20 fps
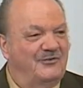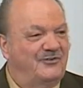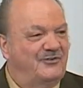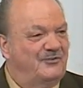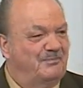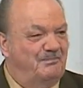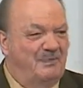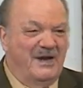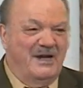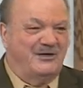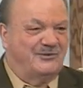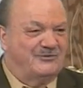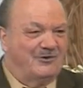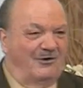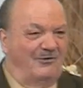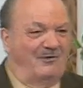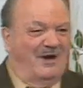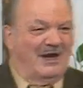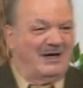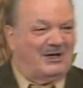speak
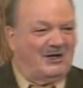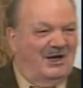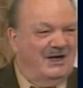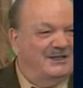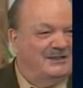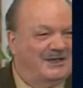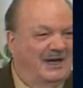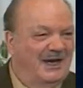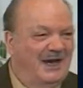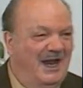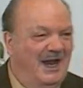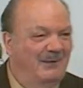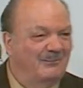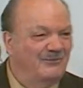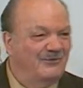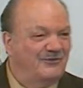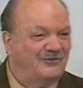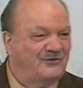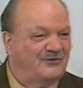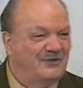directly to
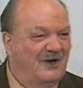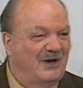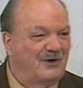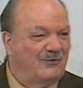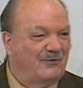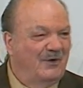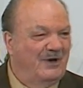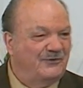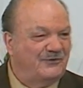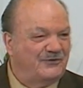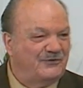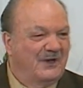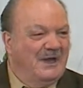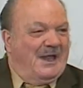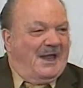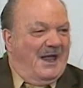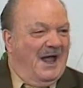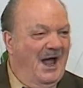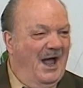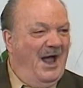Him secrets.
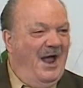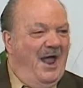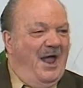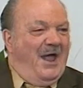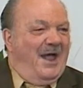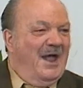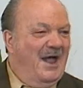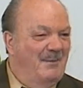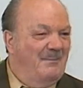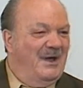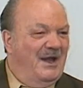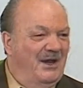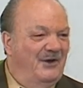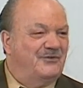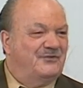Huh? How many